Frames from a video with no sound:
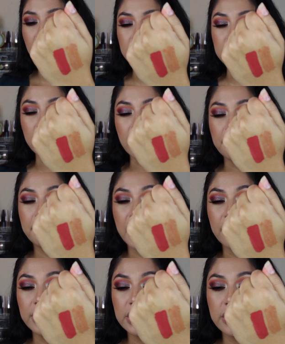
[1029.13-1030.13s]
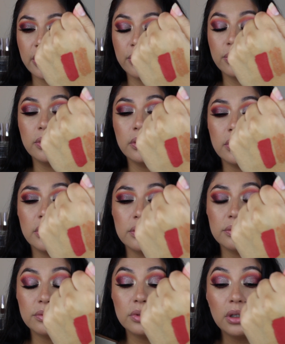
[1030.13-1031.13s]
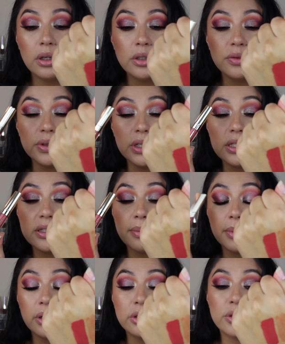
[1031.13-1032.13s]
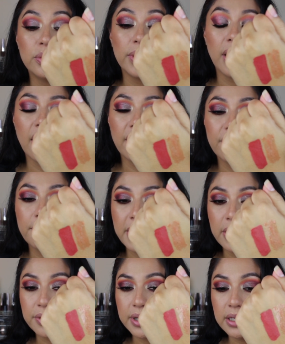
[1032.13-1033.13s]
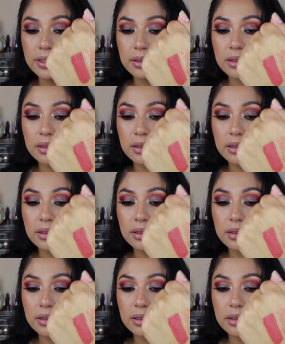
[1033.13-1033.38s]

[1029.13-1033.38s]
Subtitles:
It has like a berry tone. It looks really similar to what I have on my crease.